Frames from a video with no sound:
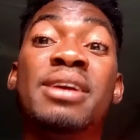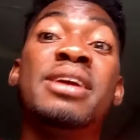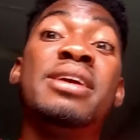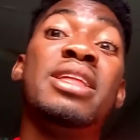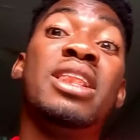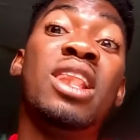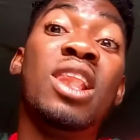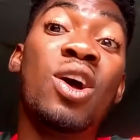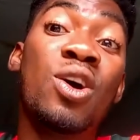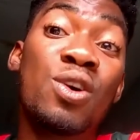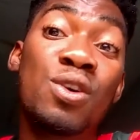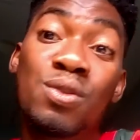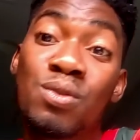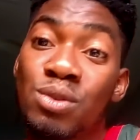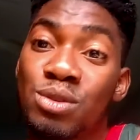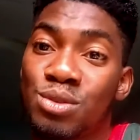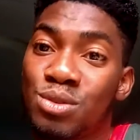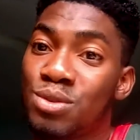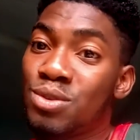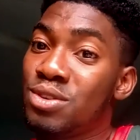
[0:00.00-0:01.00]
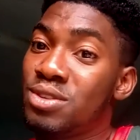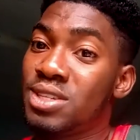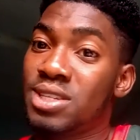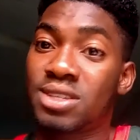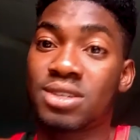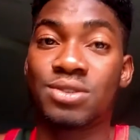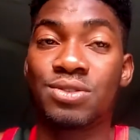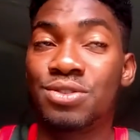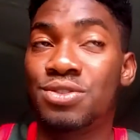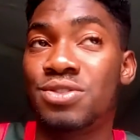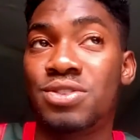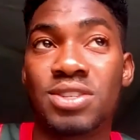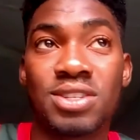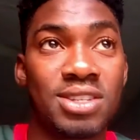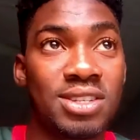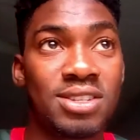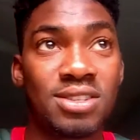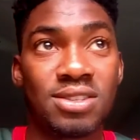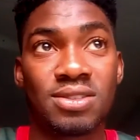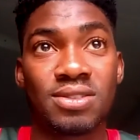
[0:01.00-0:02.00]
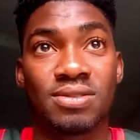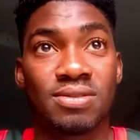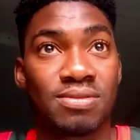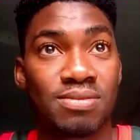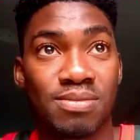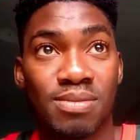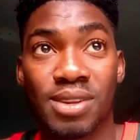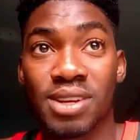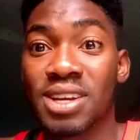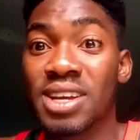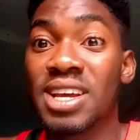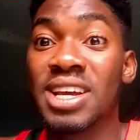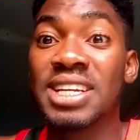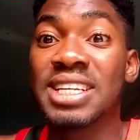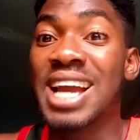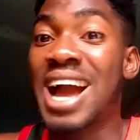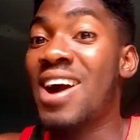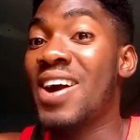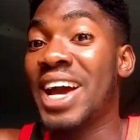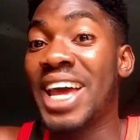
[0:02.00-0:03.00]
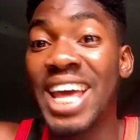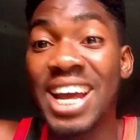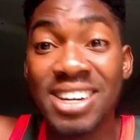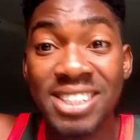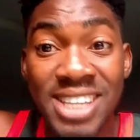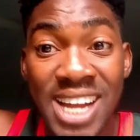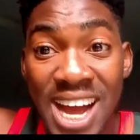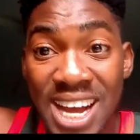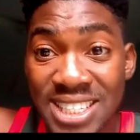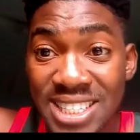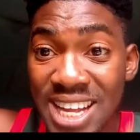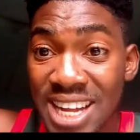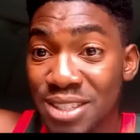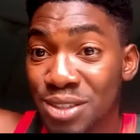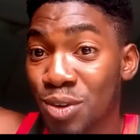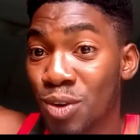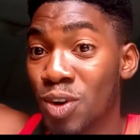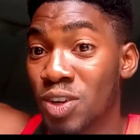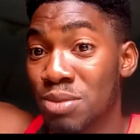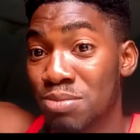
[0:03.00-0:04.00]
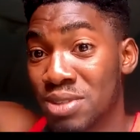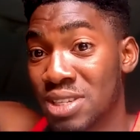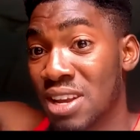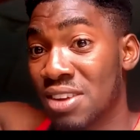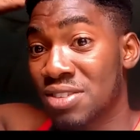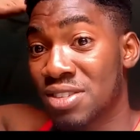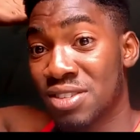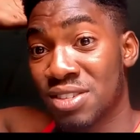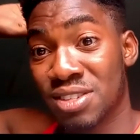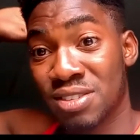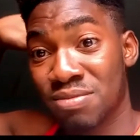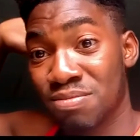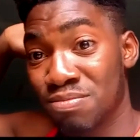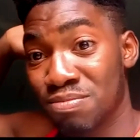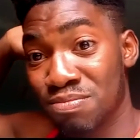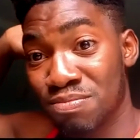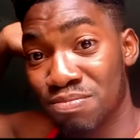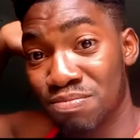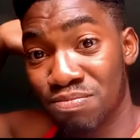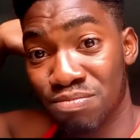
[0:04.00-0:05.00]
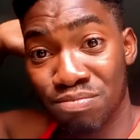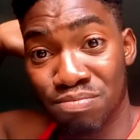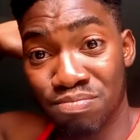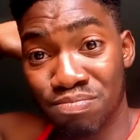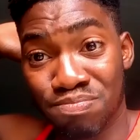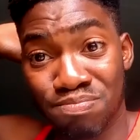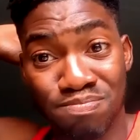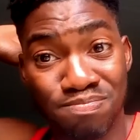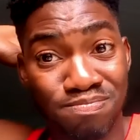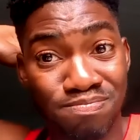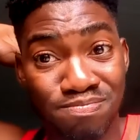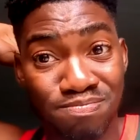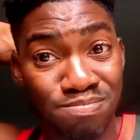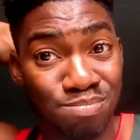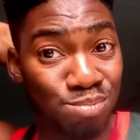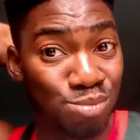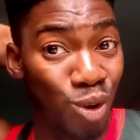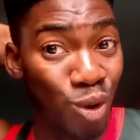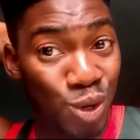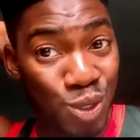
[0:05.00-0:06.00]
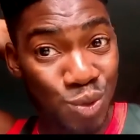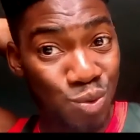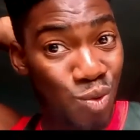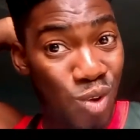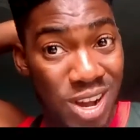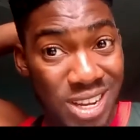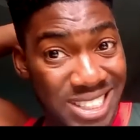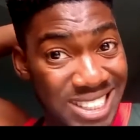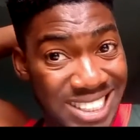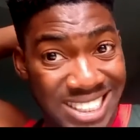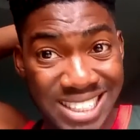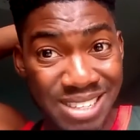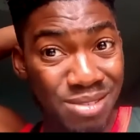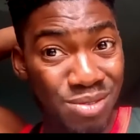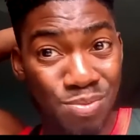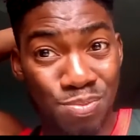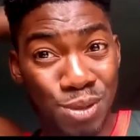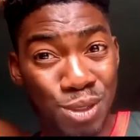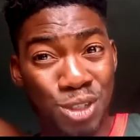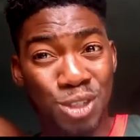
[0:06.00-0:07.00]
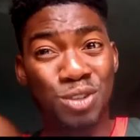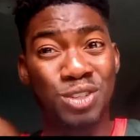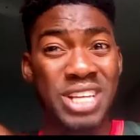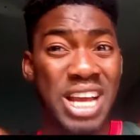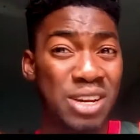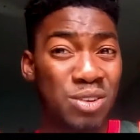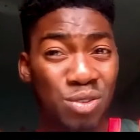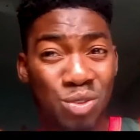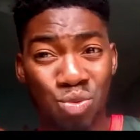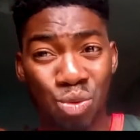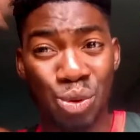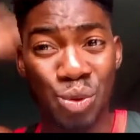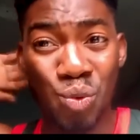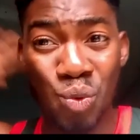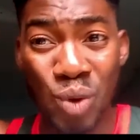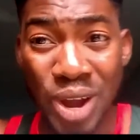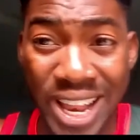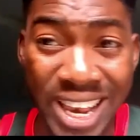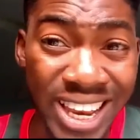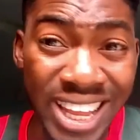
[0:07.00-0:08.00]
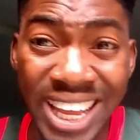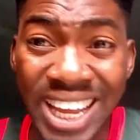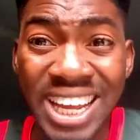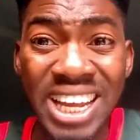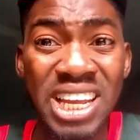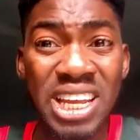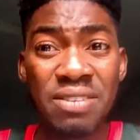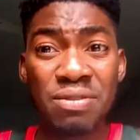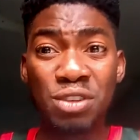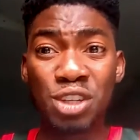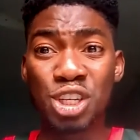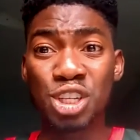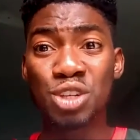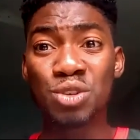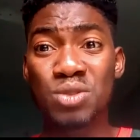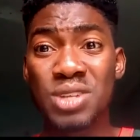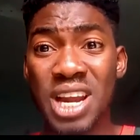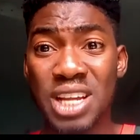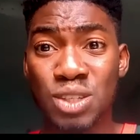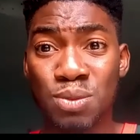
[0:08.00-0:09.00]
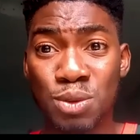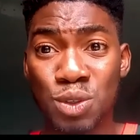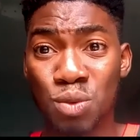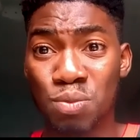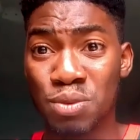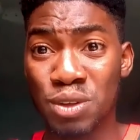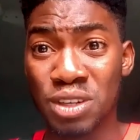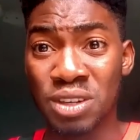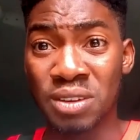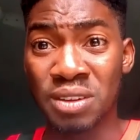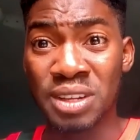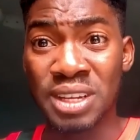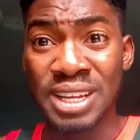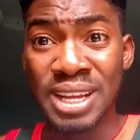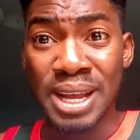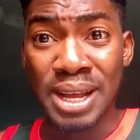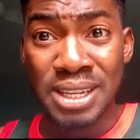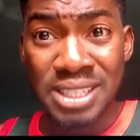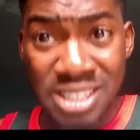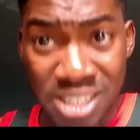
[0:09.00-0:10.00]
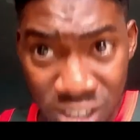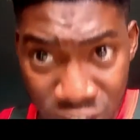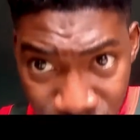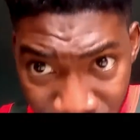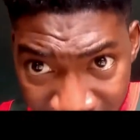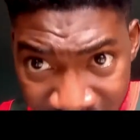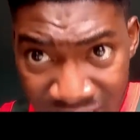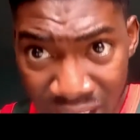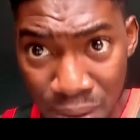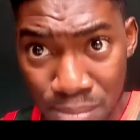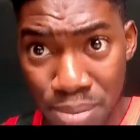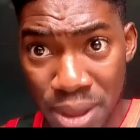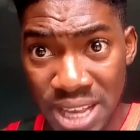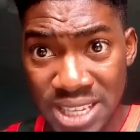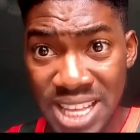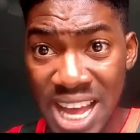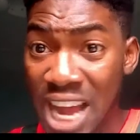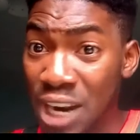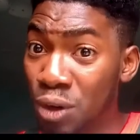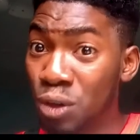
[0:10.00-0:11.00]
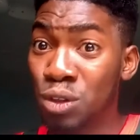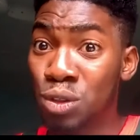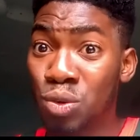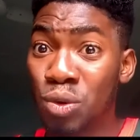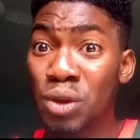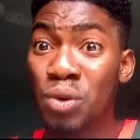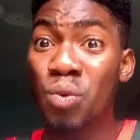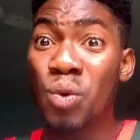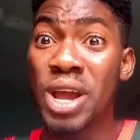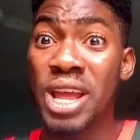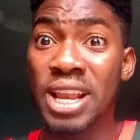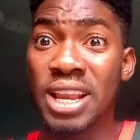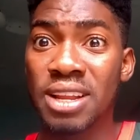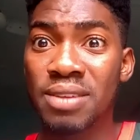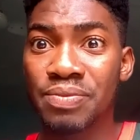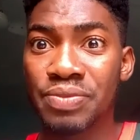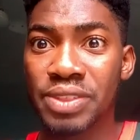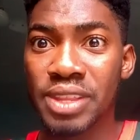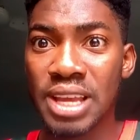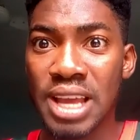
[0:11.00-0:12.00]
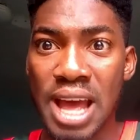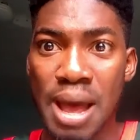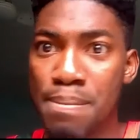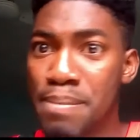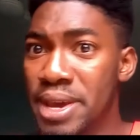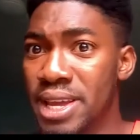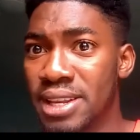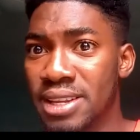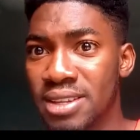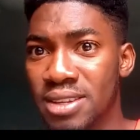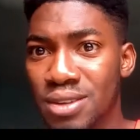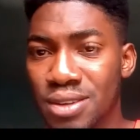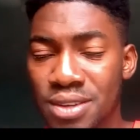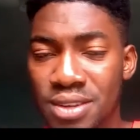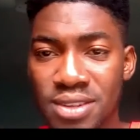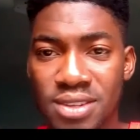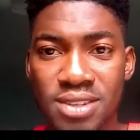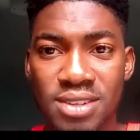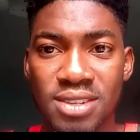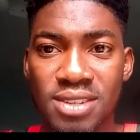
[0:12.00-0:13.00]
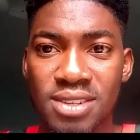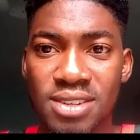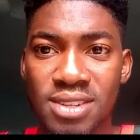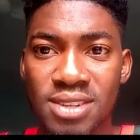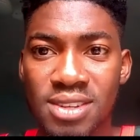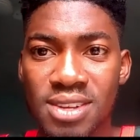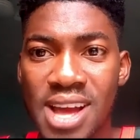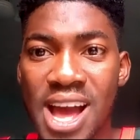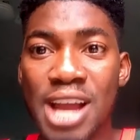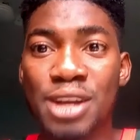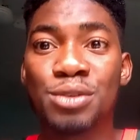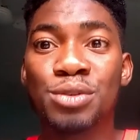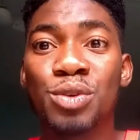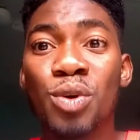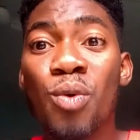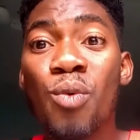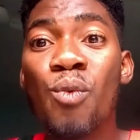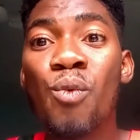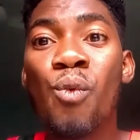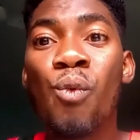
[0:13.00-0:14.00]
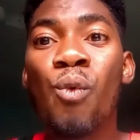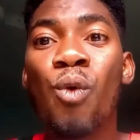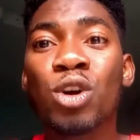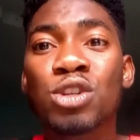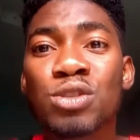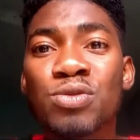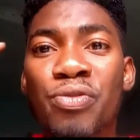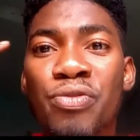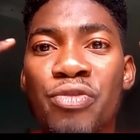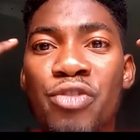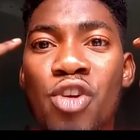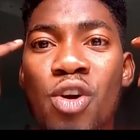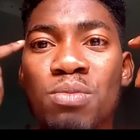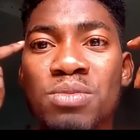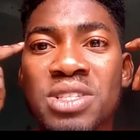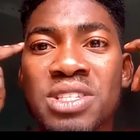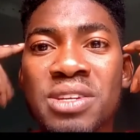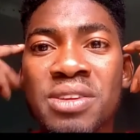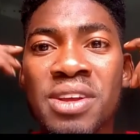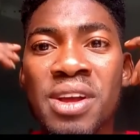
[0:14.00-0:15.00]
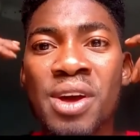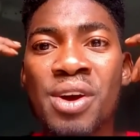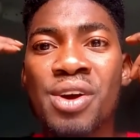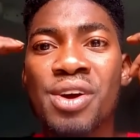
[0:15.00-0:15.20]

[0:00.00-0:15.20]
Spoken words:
a long way to go in this country. There are elders that call themselves those ones in the position they are not doing well. Even the youth that are supposed to be trying their best are not doing well. And you know what forms the